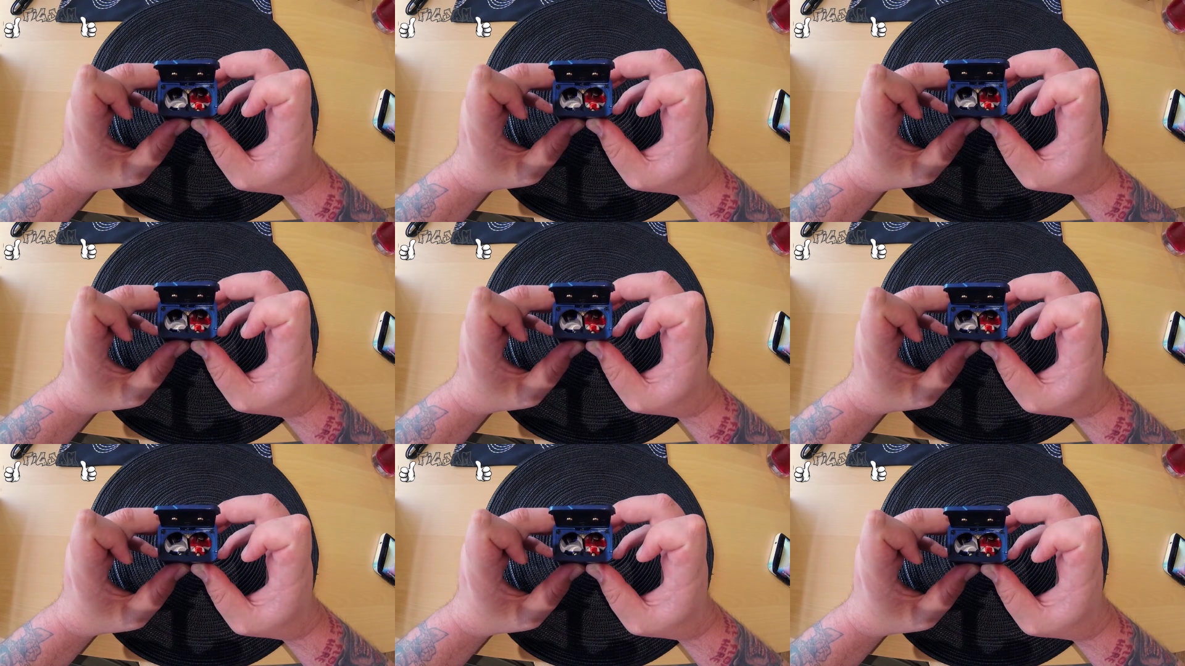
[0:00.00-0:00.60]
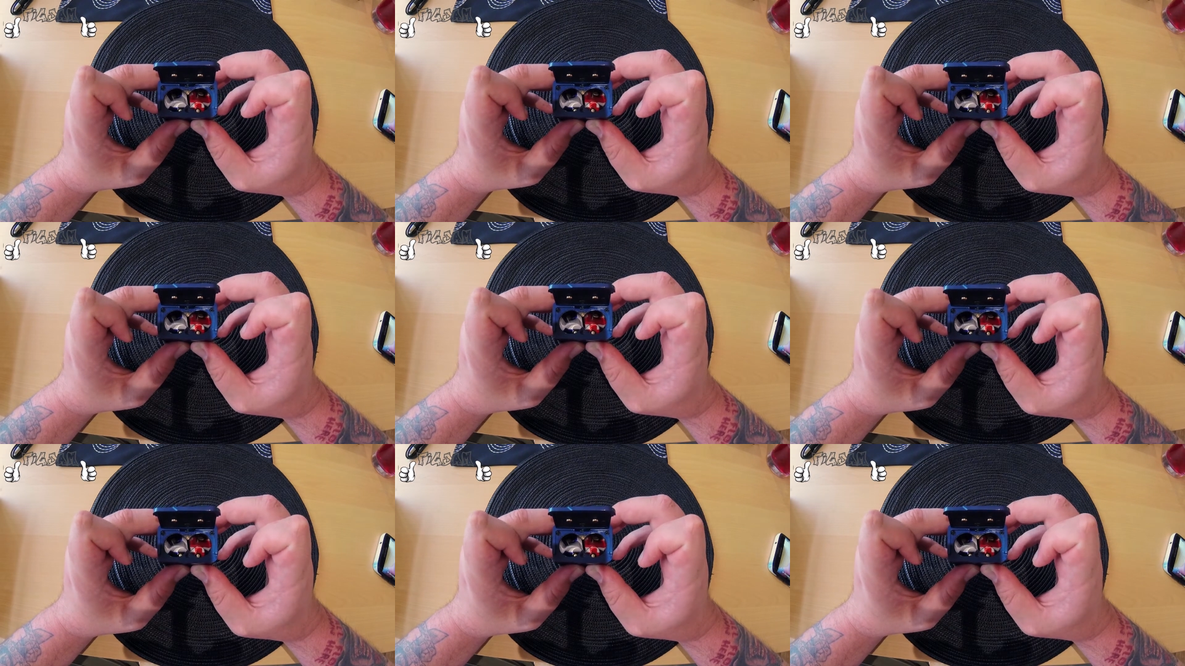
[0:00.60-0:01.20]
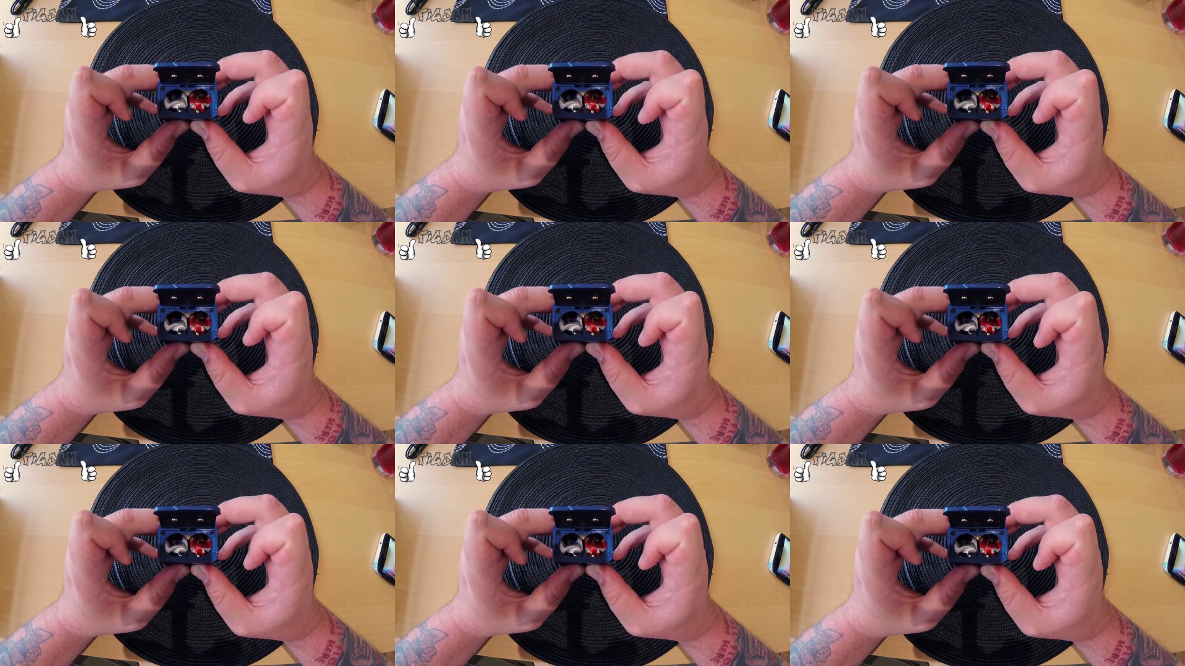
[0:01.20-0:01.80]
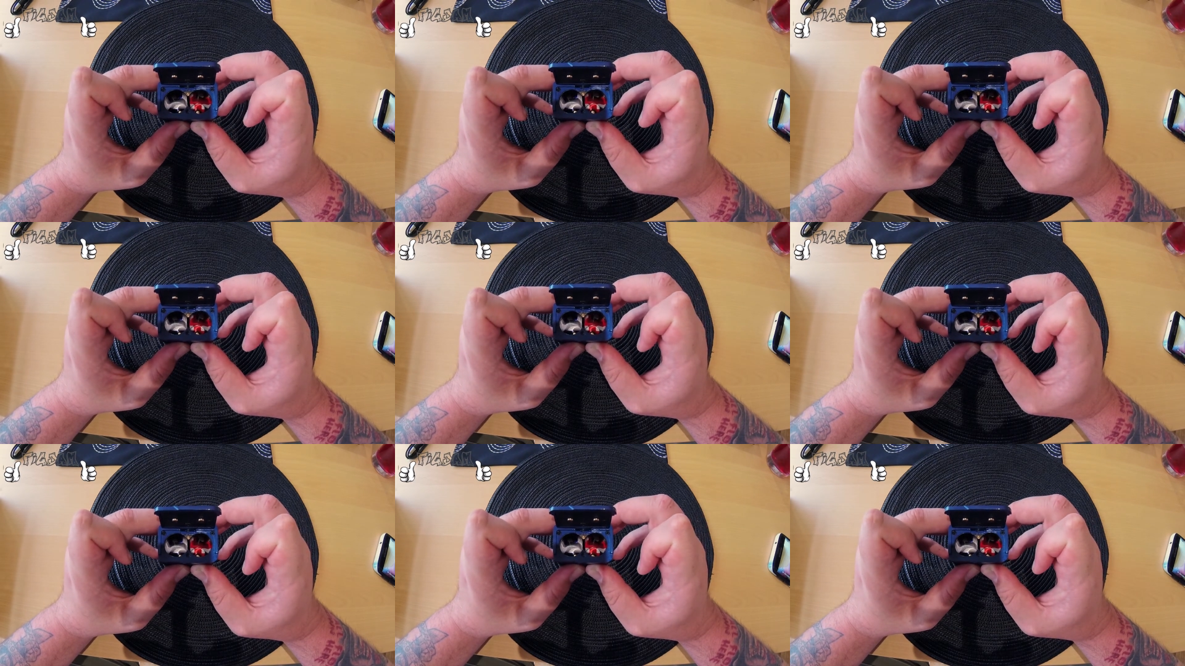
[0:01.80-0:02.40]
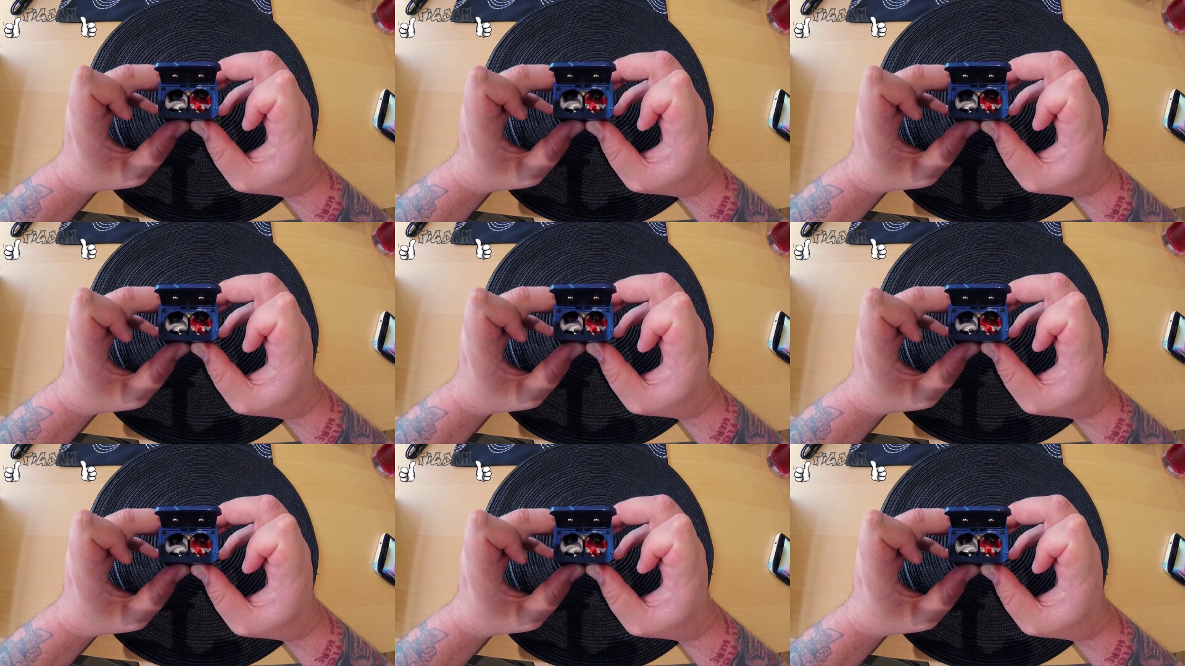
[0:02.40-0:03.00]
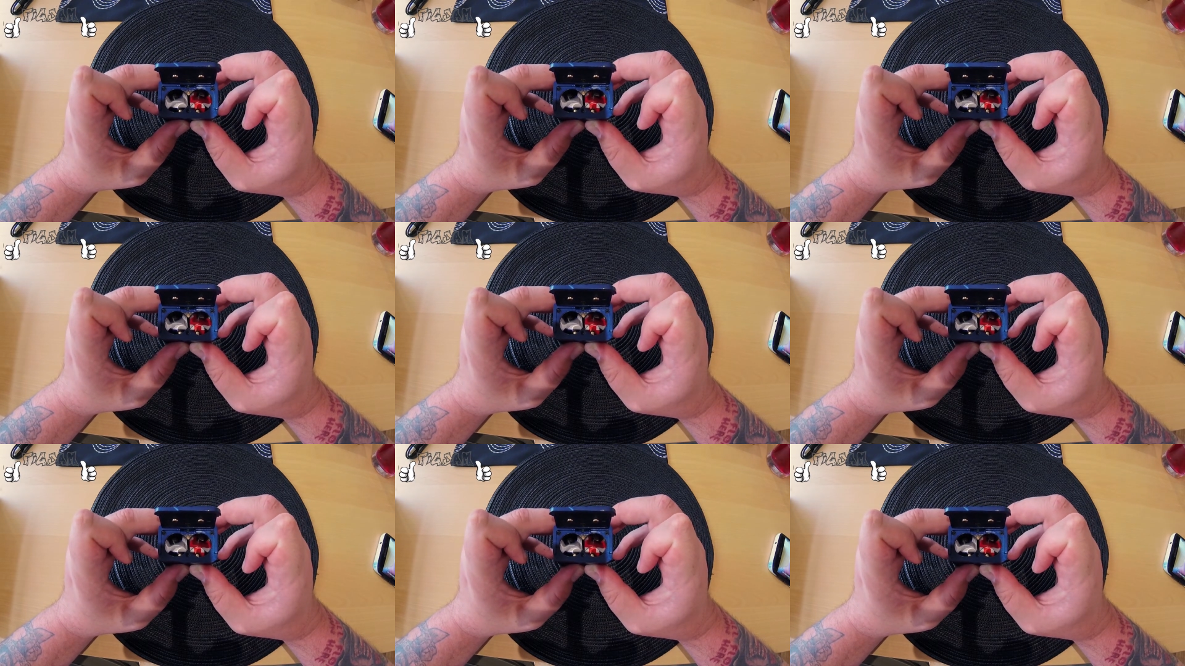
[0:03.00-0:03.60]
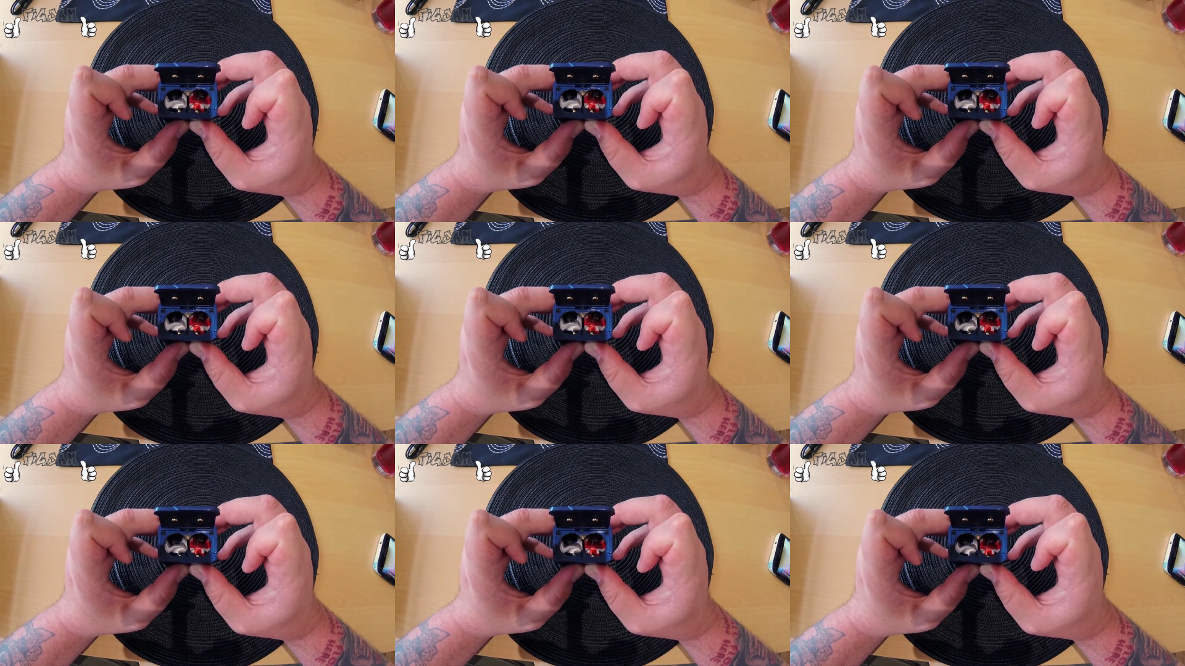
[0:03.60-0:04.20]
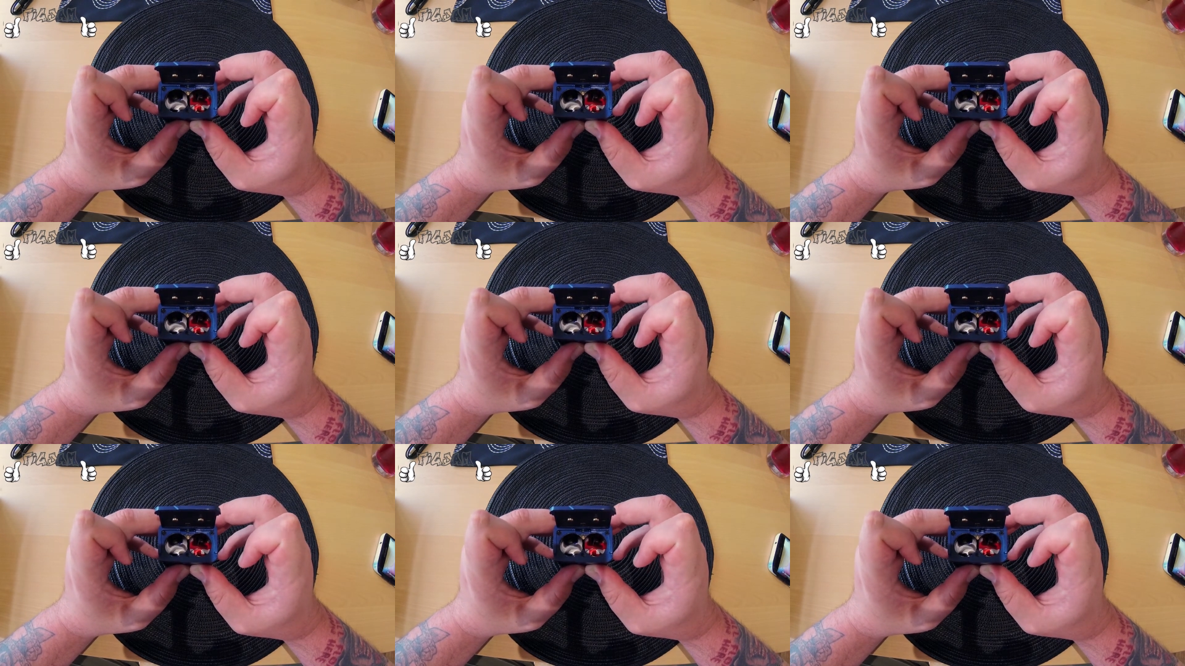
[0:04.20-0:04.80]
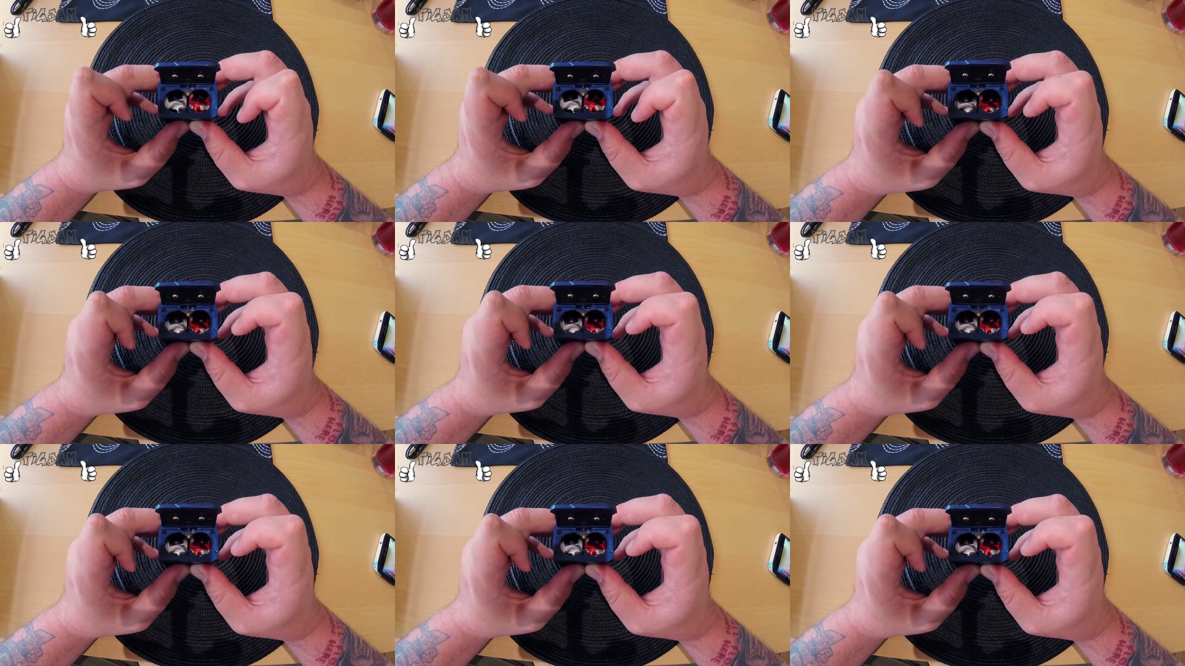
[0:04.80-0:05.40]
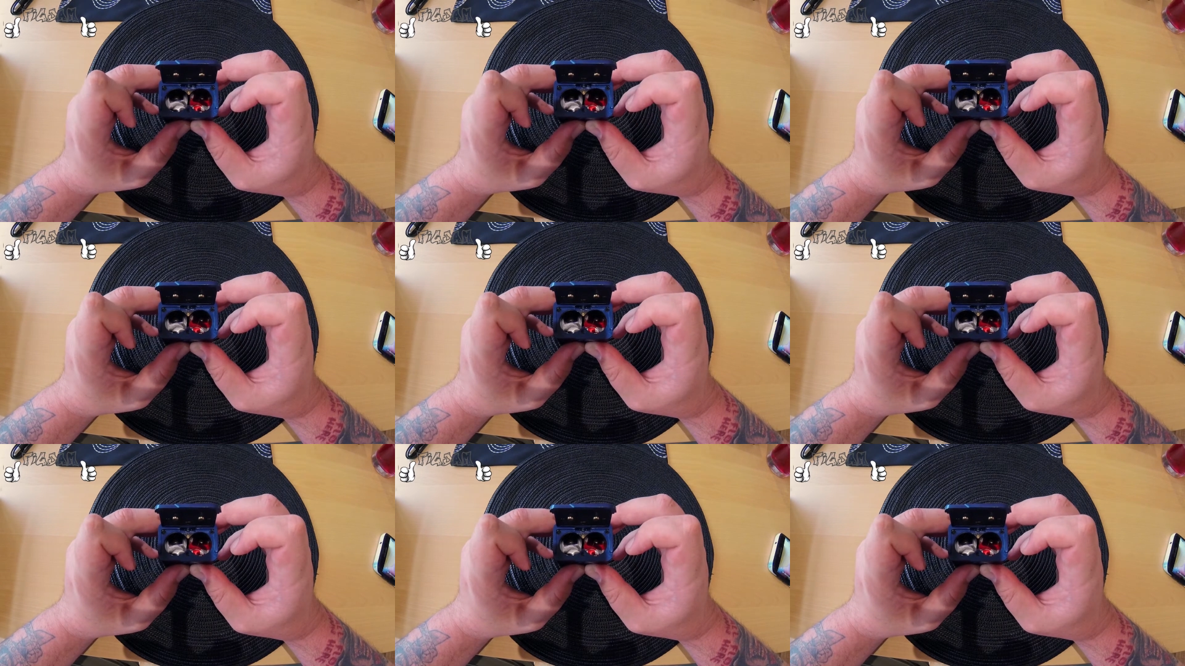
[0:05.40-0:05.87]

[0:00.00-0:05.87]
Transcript: No face is visible, so there are no lips to read.